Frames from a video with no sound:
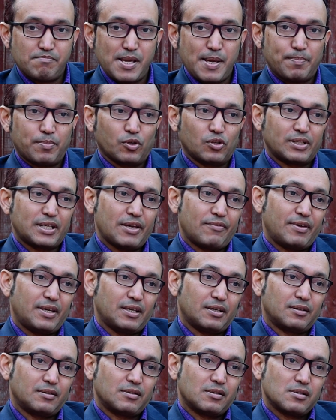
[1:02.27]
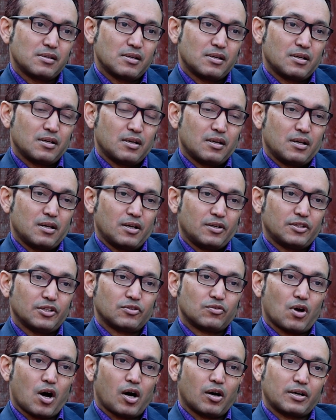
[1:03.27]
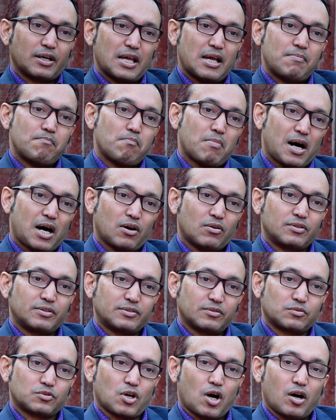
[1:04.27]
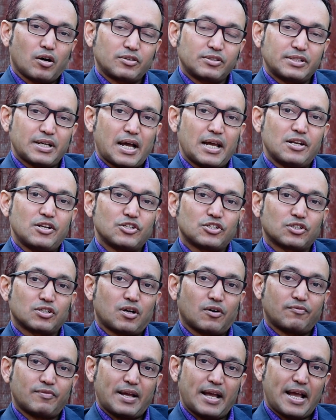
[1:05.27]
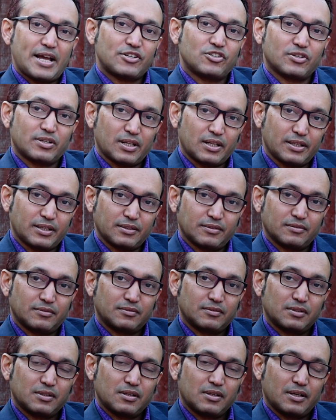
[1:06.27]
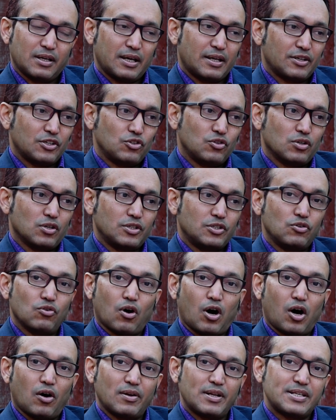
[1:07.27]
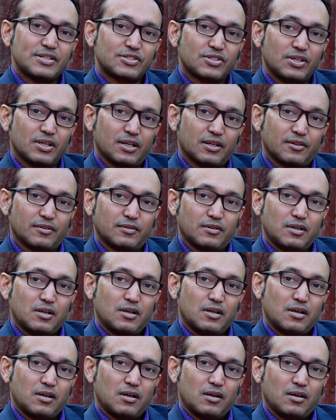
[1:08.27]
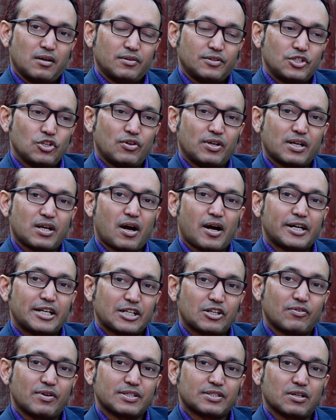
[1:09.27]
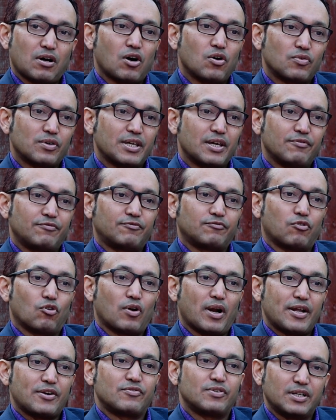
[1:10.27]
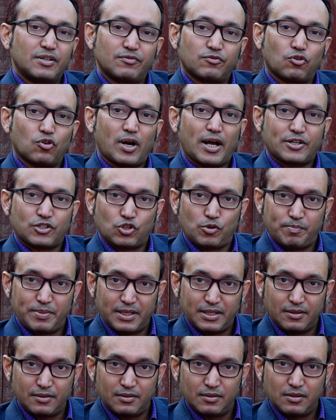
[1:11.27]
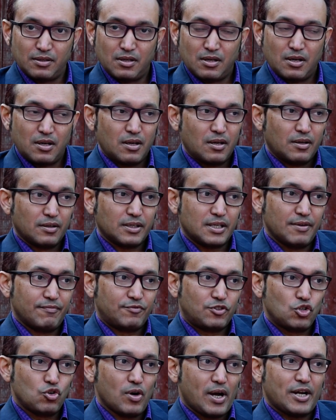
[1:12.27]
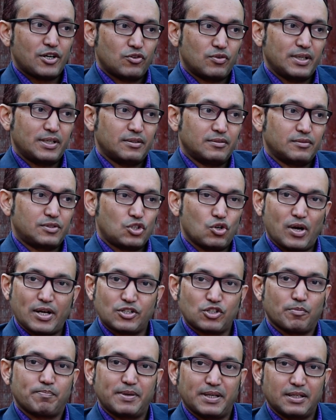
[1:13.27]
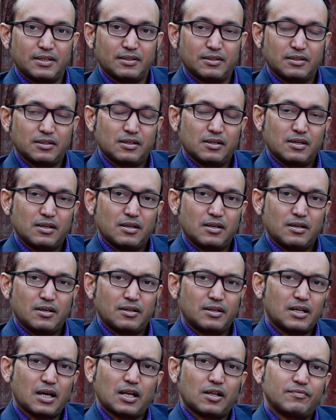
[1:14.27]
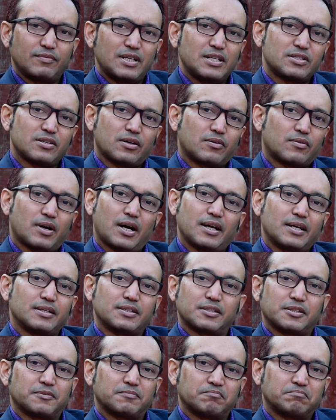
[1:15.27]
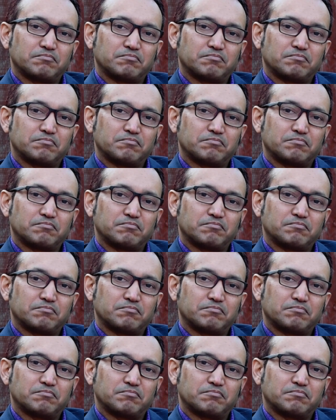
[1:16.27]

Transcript: People giving the wrong amount, wrong dilution of adrenaline, and you always hear during cardiac arrest, oh, give 4 Adrin, 4 Atropine, give 2 Adrin, 2 Atropine. None of these are right.